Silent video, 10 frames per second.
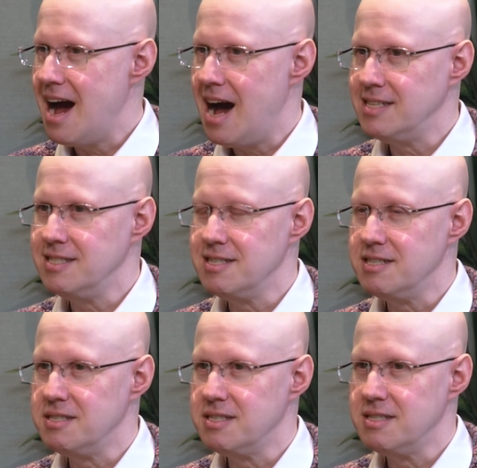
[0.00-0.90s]

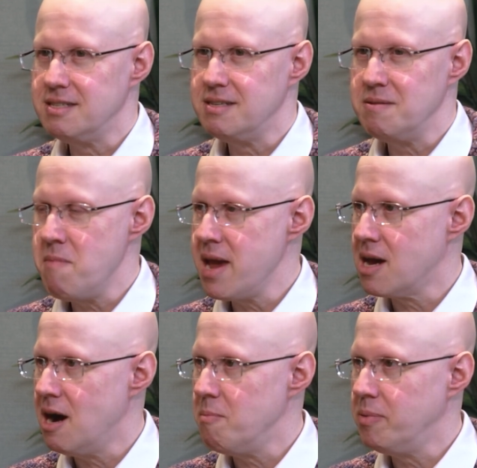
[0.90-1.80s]
and
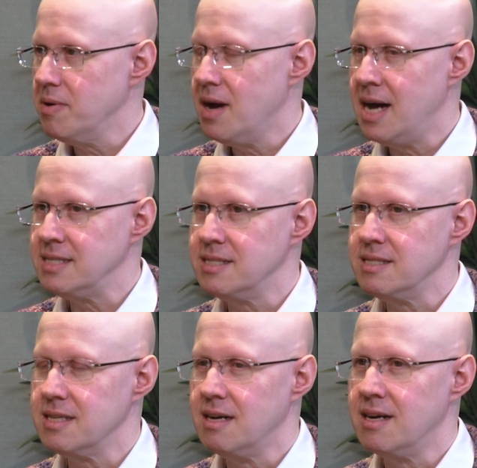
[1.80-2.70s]
makeup,
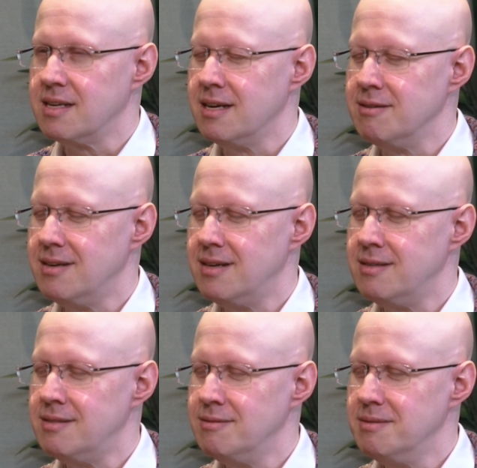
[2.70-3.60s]
and I'd go,
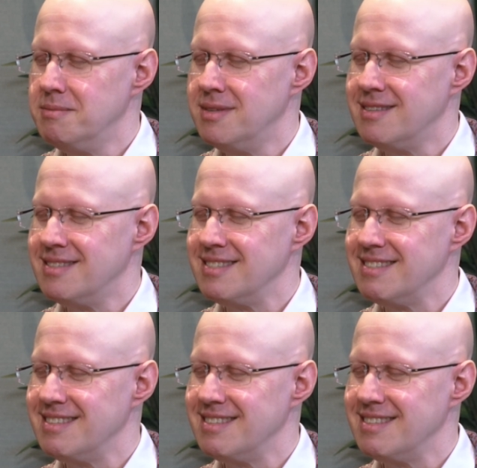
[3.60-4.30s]
oh my